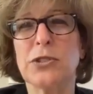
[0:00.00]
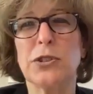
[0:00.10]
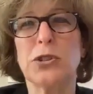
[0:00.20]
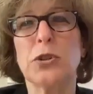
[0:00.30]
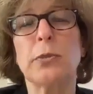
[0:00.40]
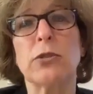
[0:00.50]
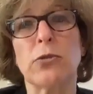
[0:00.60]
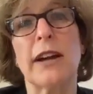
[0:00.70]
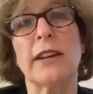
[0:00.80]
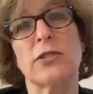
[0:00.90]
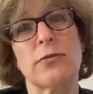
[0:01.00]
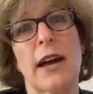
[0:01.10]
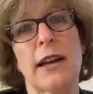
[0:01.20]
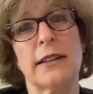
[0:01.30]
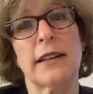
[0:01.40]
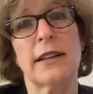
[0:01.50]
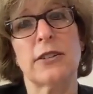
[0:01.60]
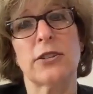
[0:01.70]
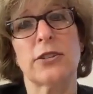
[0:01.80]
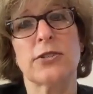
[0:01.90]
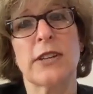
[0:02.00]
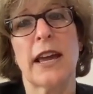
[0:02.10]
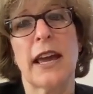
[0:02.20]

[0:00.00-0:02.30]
to human rights violators.